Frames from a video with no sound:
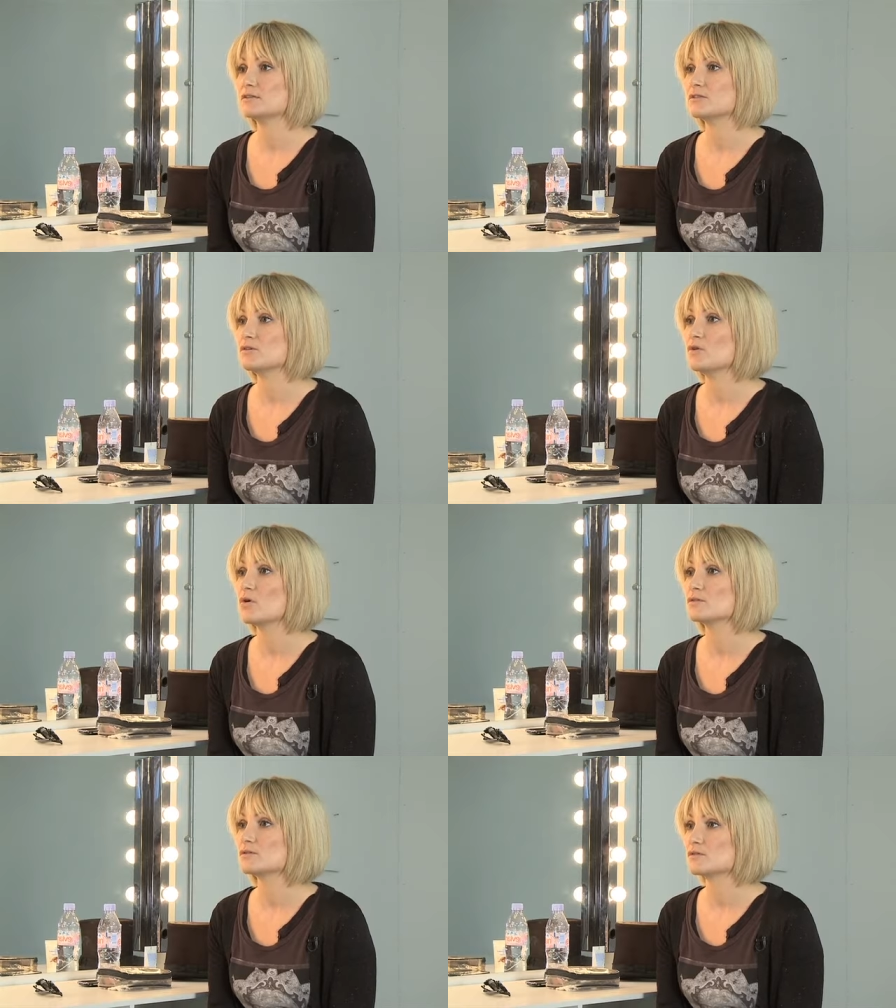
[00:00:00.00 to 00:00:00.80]
and to
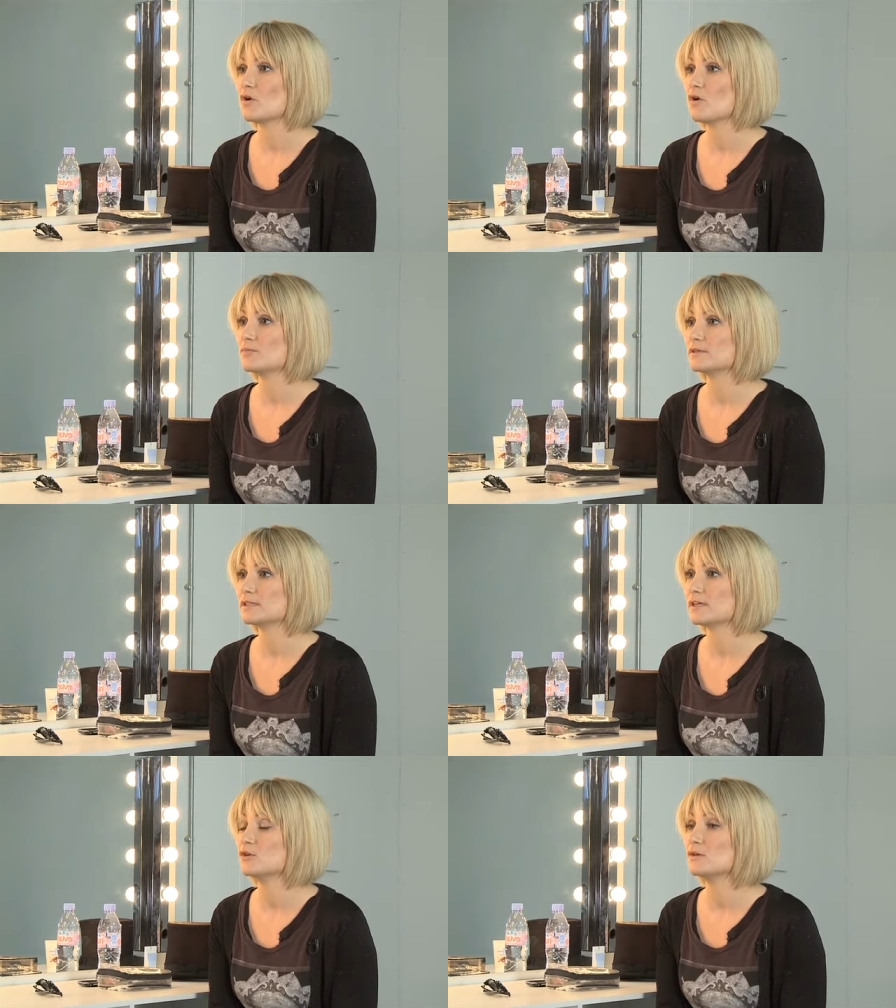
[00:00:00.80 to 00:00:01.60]
not stop
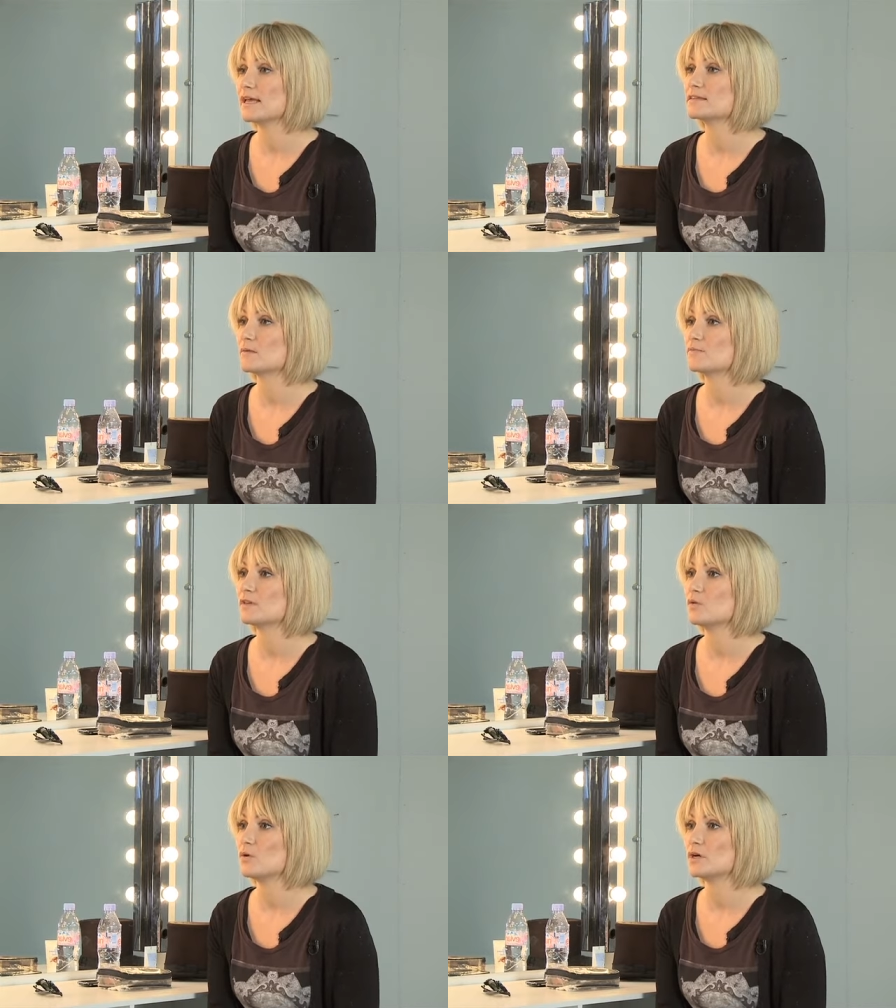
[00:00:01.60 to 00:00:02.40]
until you get
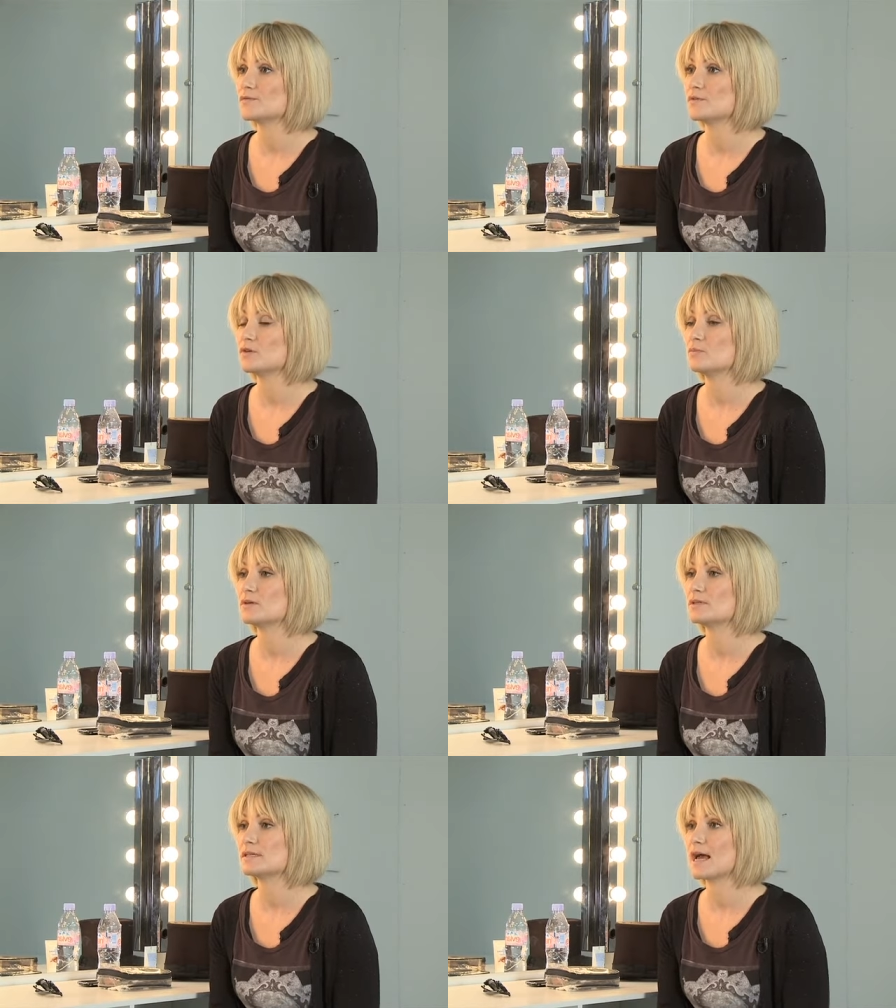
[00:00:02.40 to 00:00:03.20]
something that works for you because